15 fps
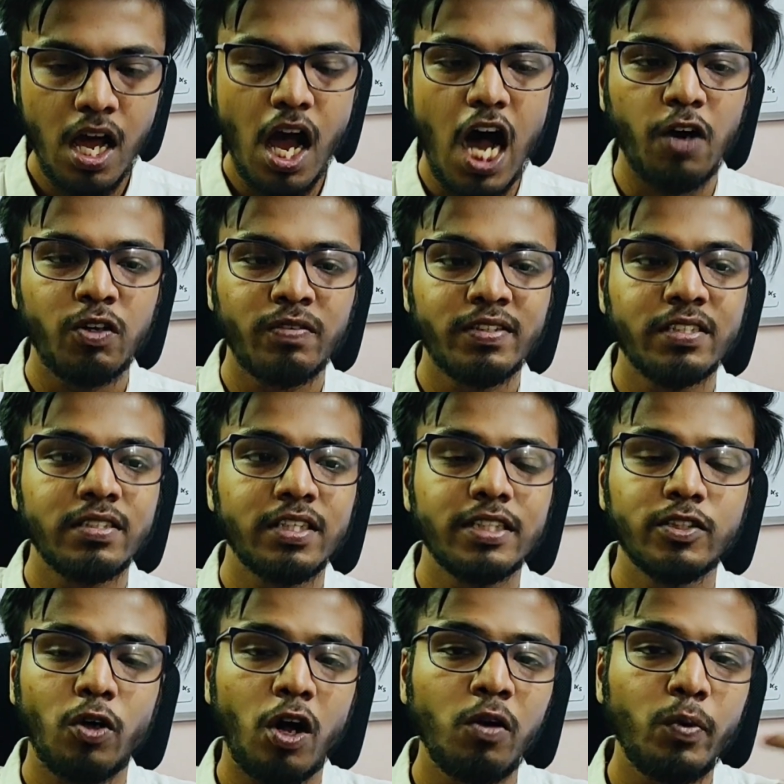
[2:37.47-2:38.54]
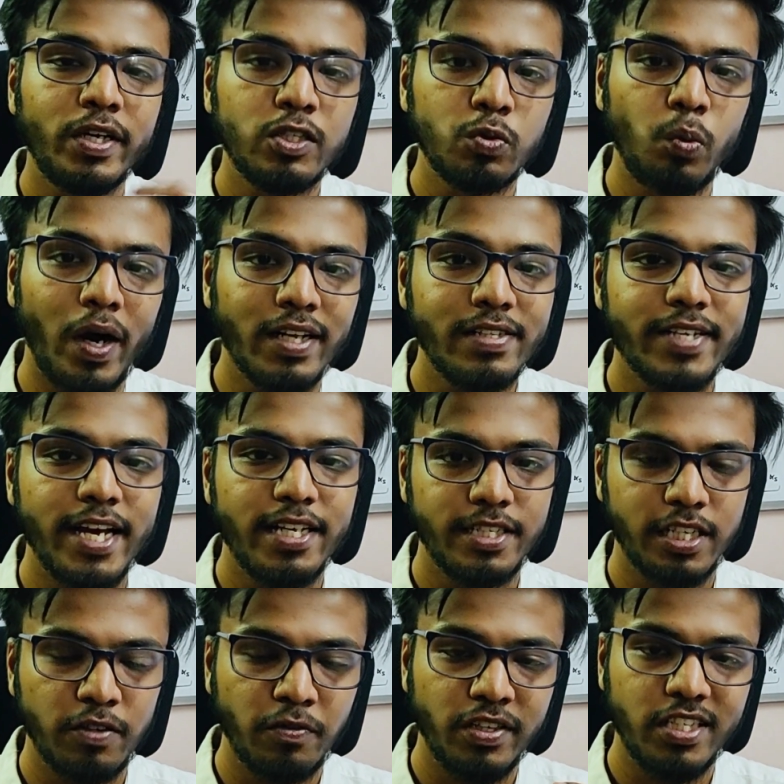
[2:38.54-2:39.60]
However, there is always one
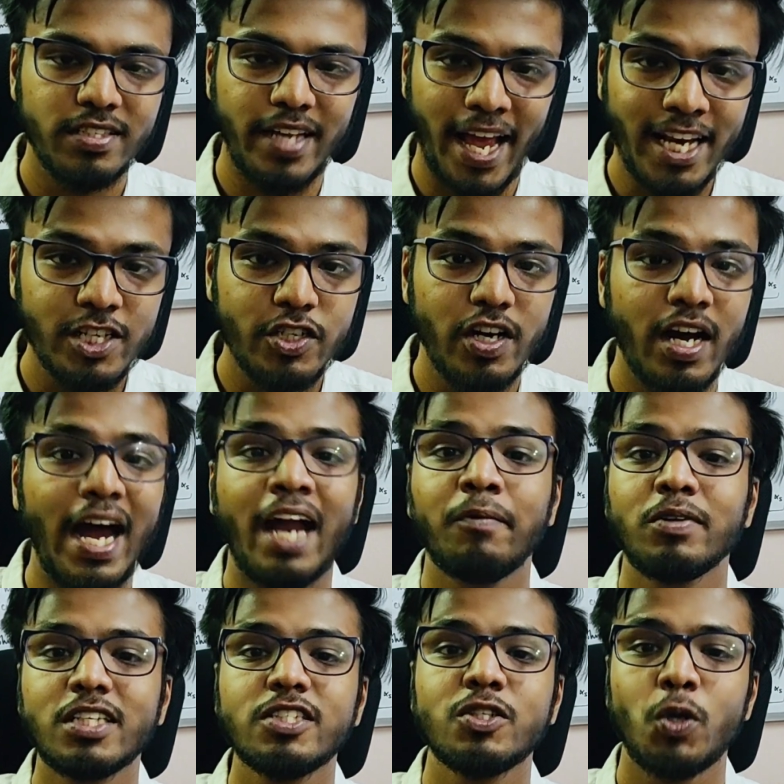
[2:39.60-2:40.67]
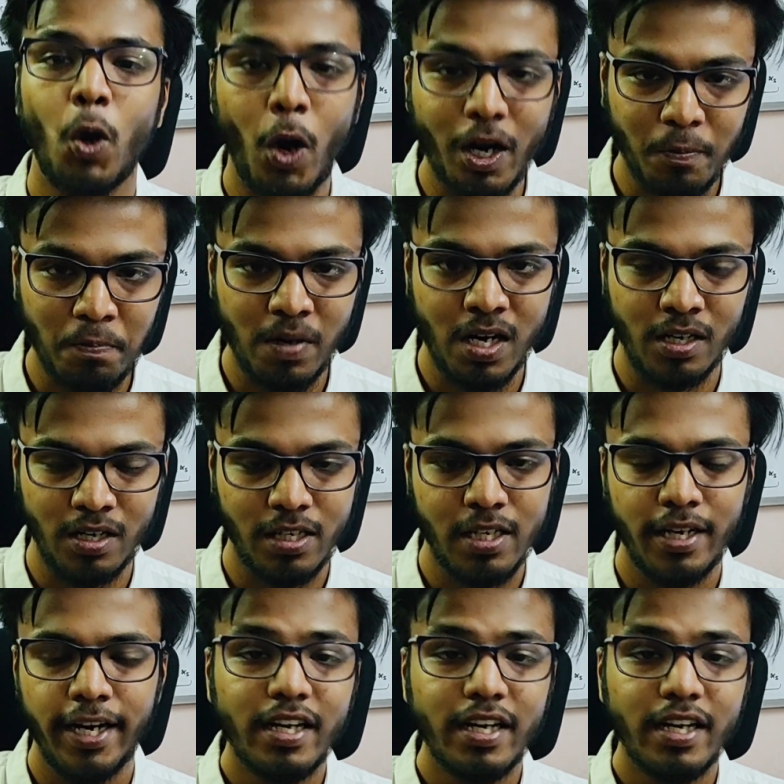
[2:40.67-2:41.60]
section which is extra and which is not marked.